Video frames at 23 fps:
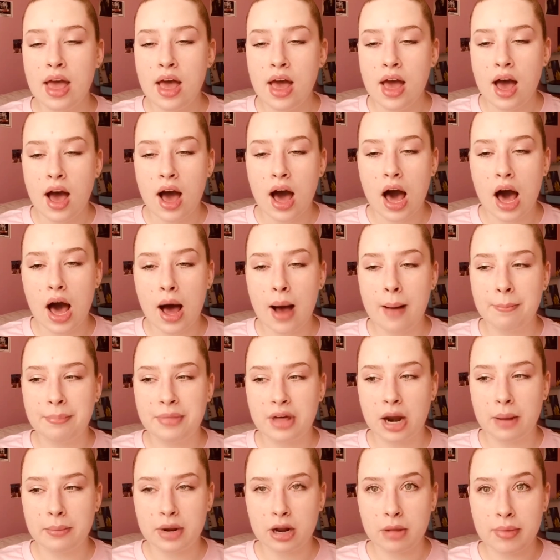that I'm
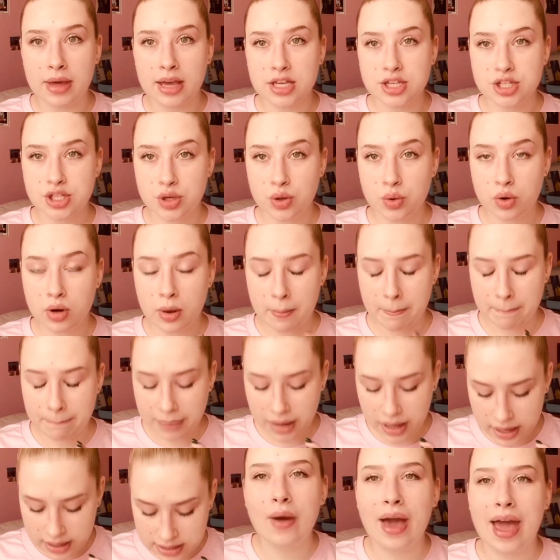gonna make soon.
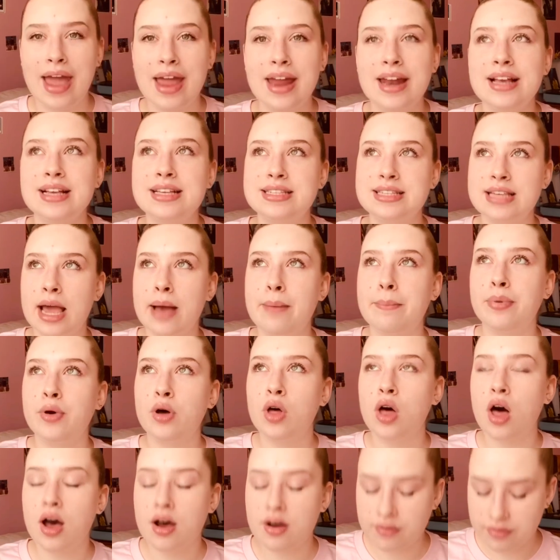But an example
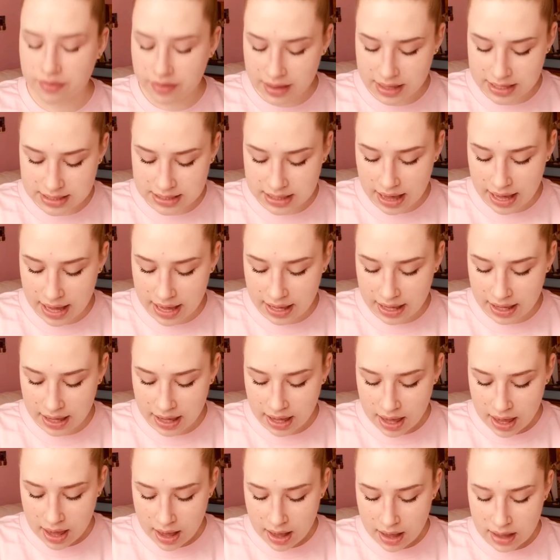of this like
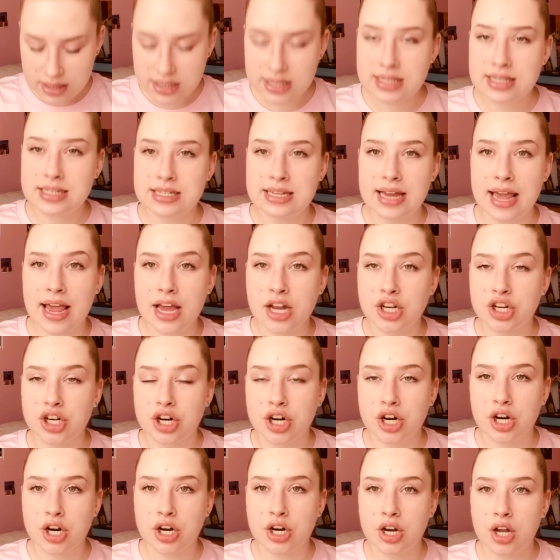
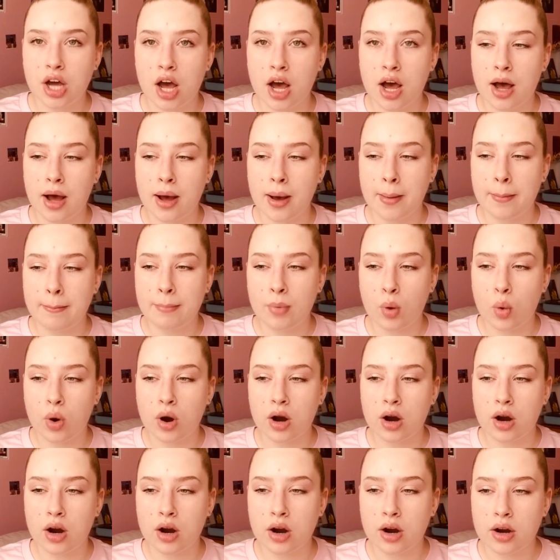standard
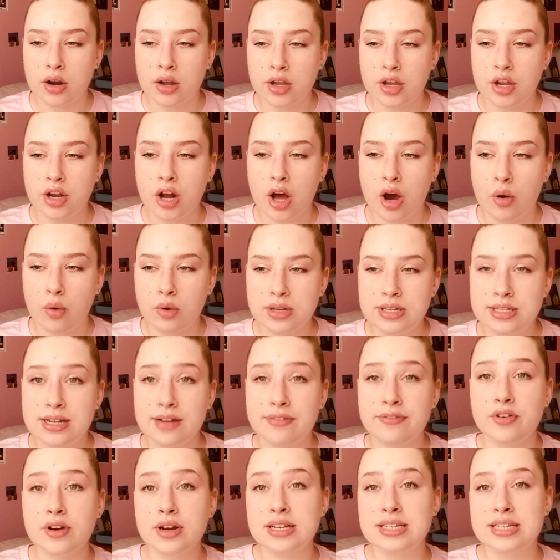or, you know,
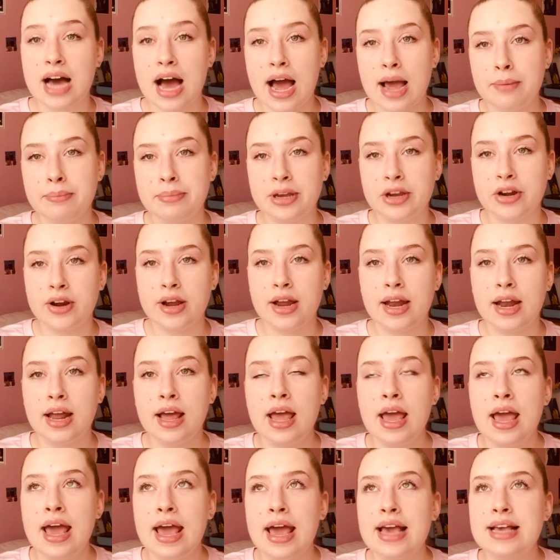different time period
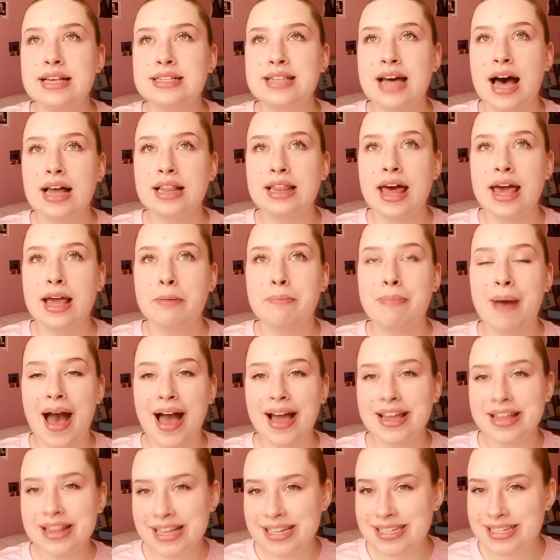is that like back in
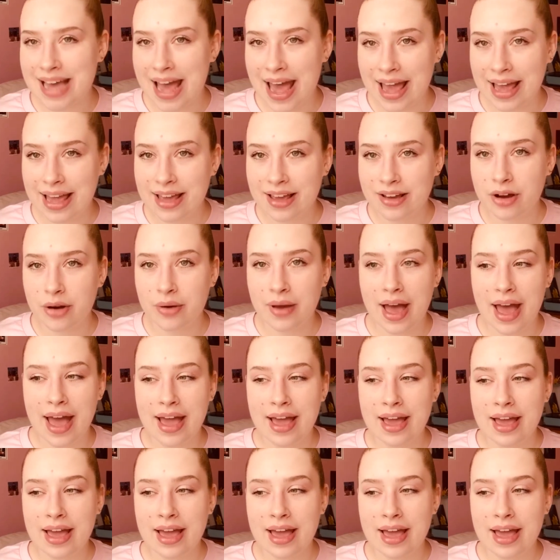the day, okay,